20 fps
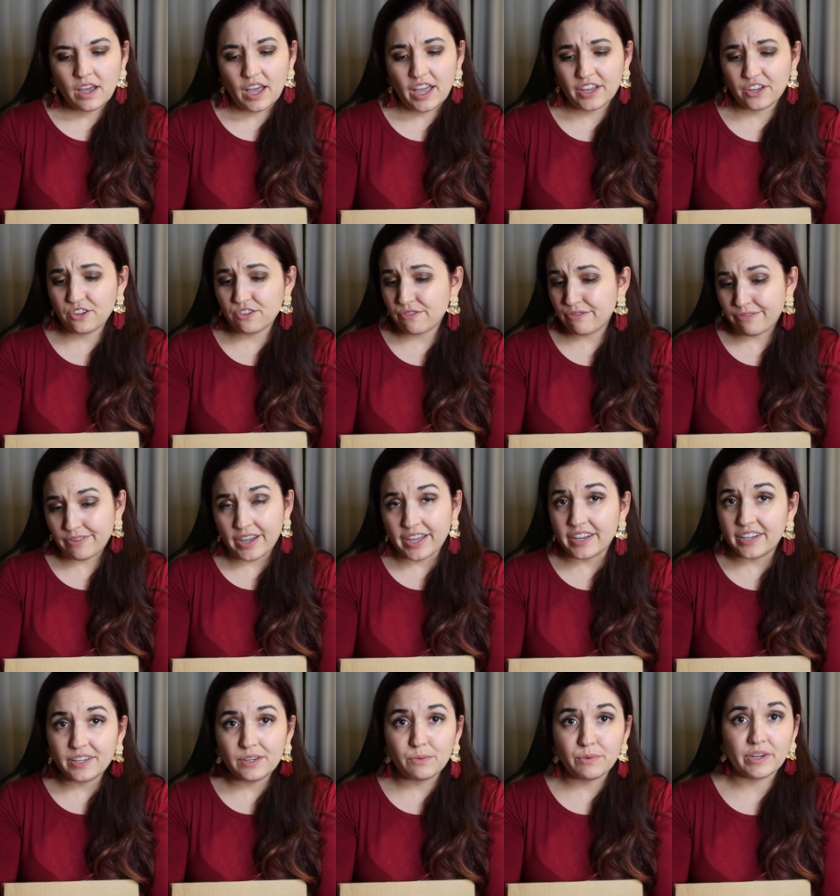I couldn't
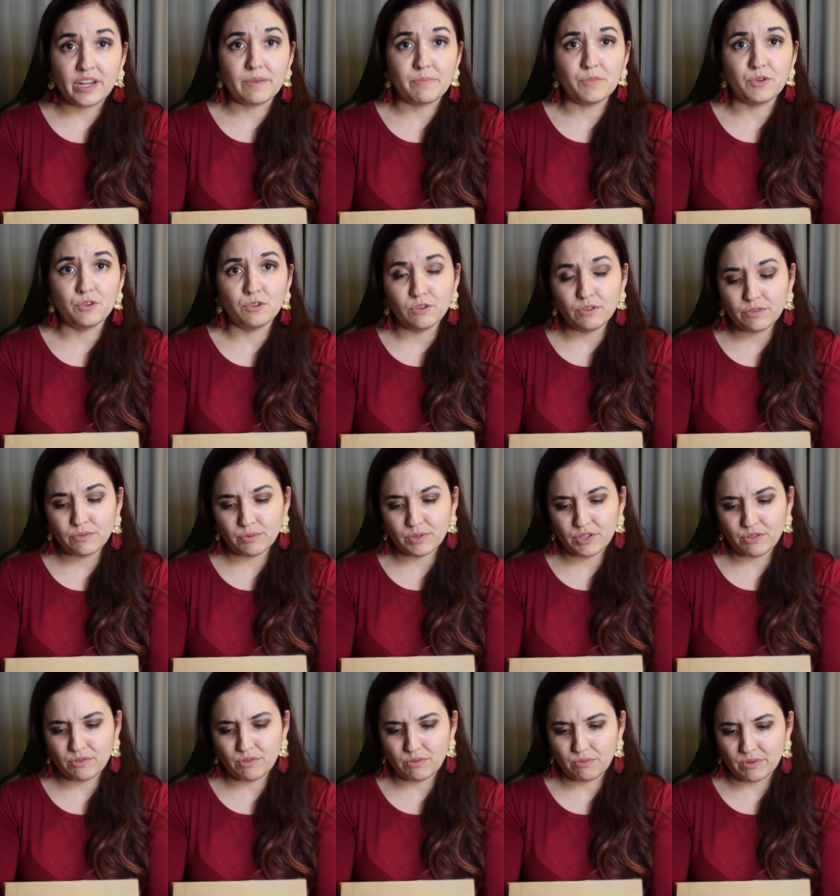find it when I moved,
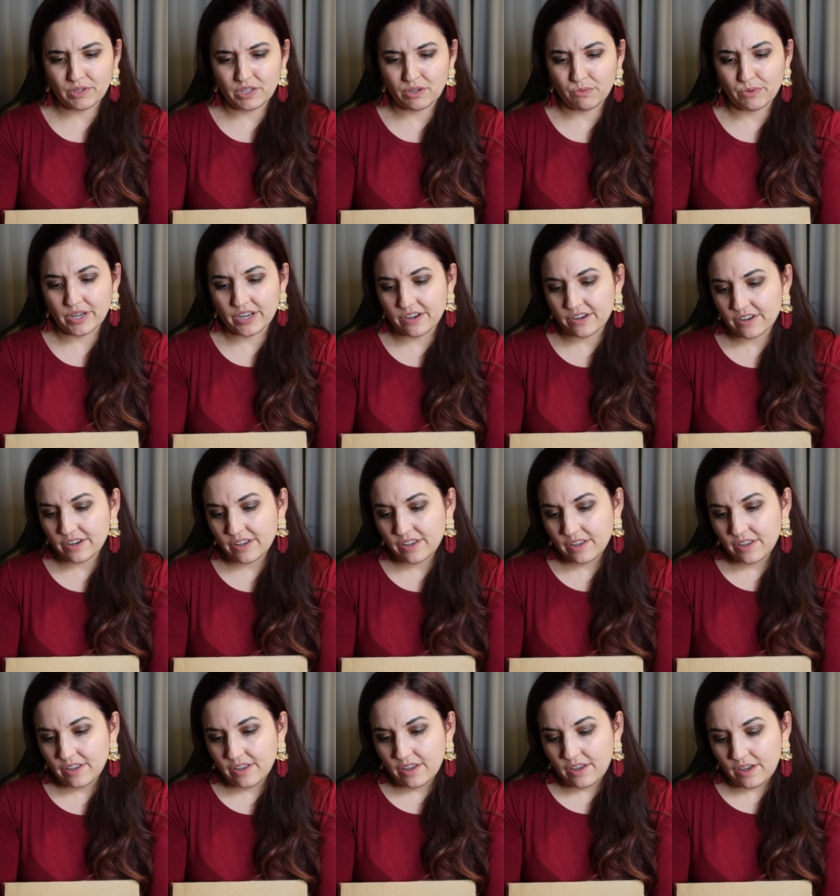which was really weird,
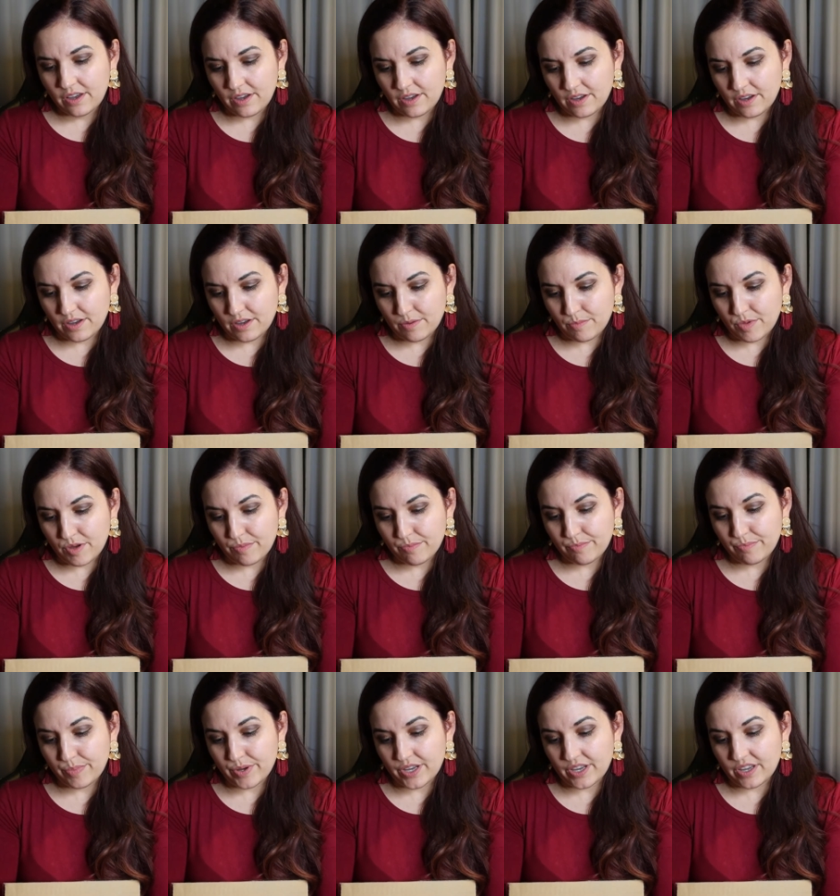um,
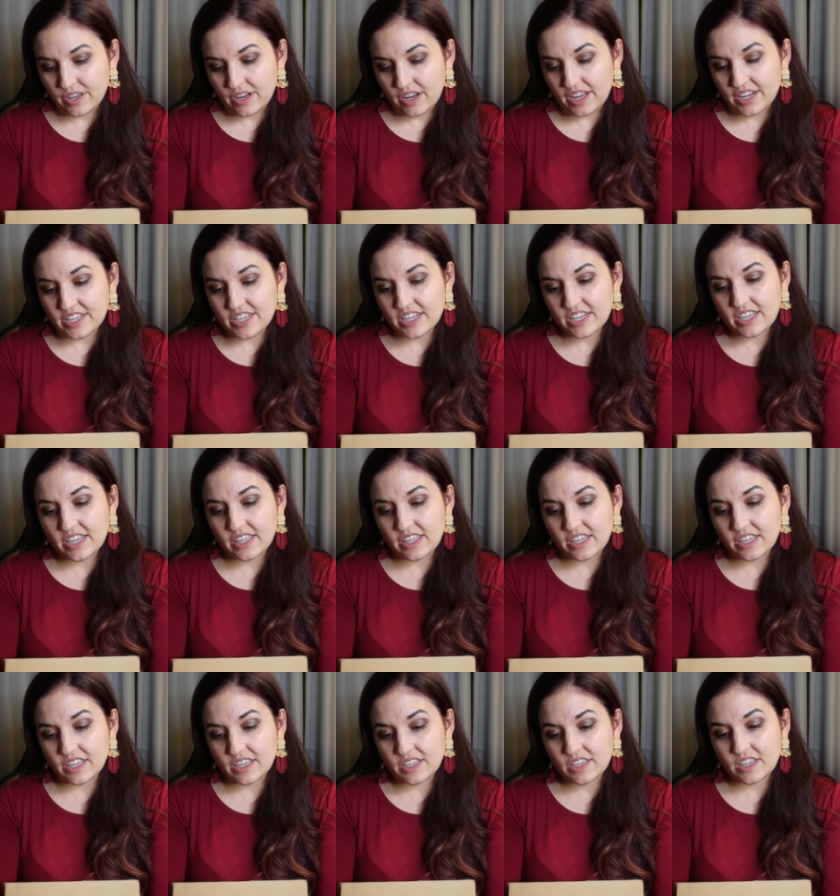but I did
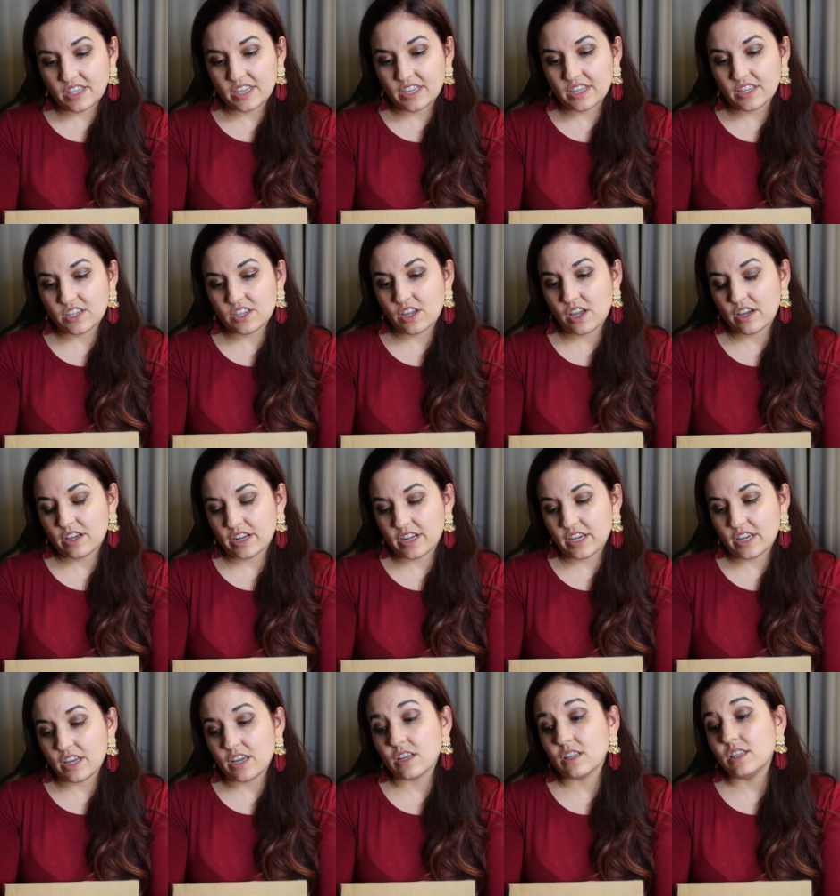get this, the
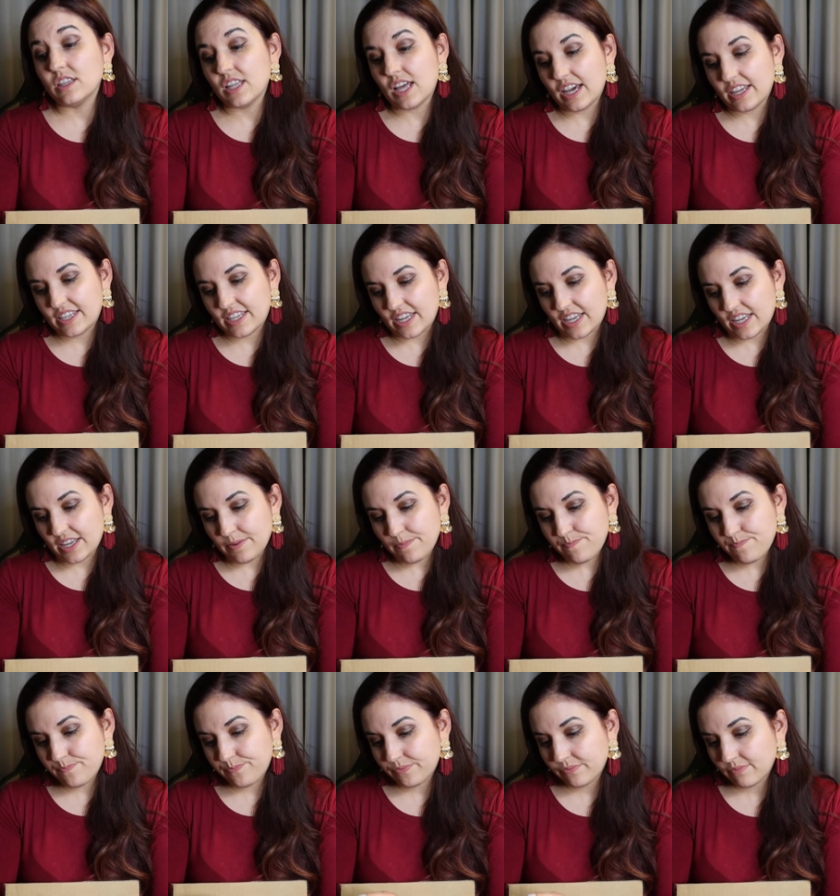Sakura Latte
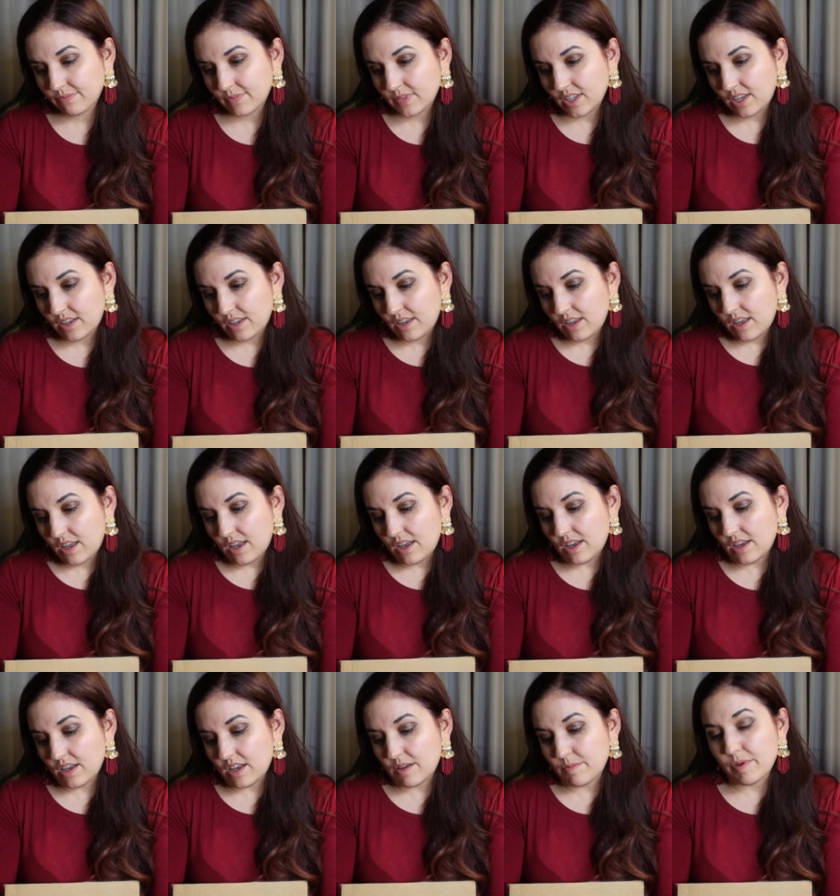
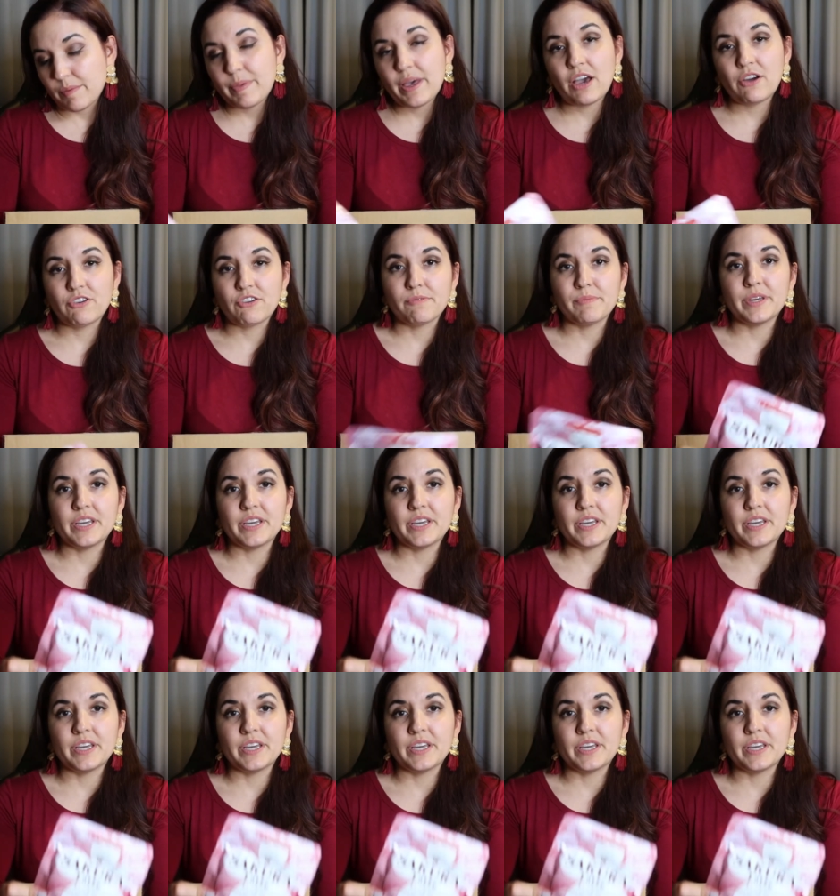um, powder